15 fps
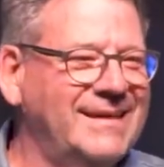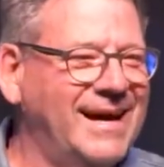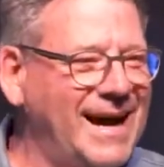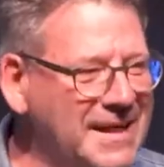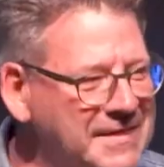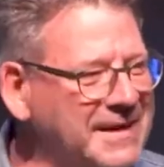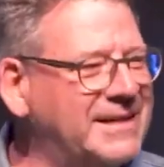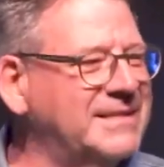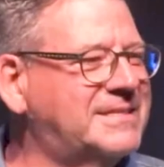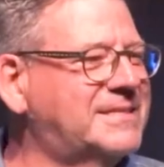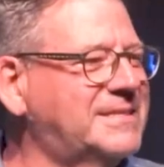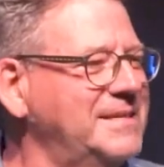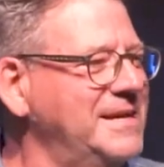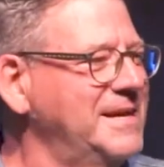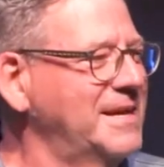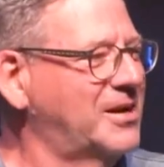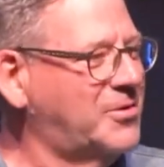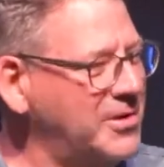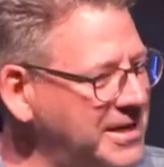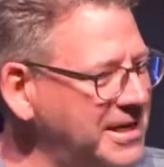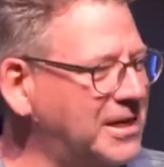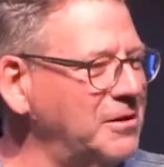i think it's
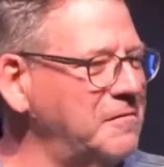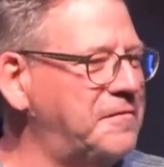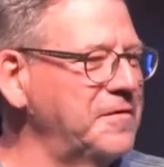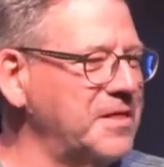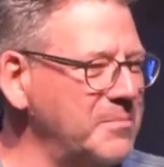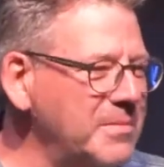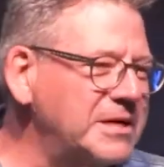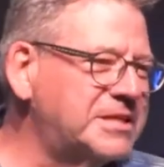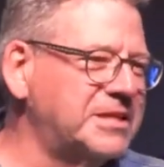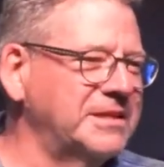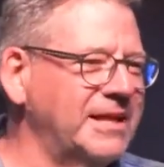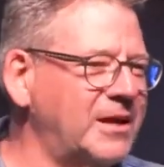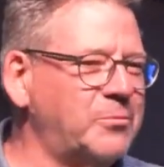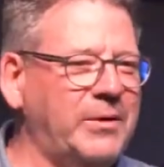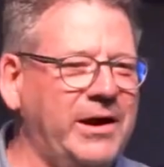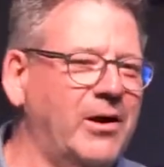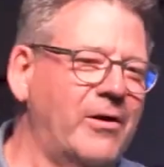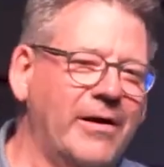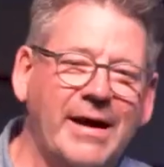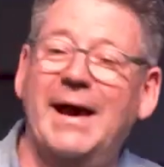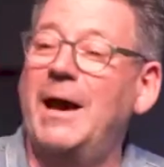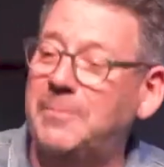critical for the mission that we
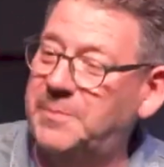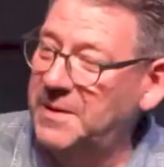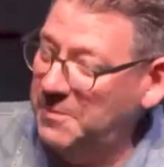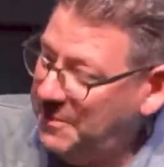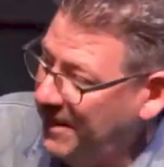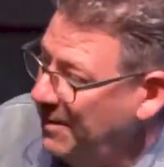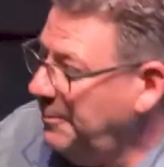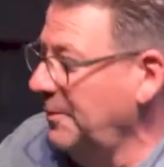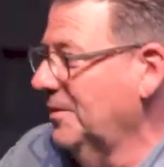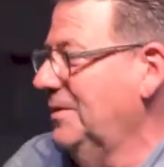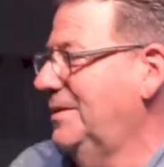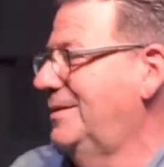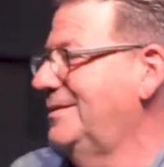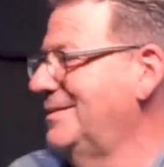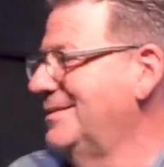are a happy people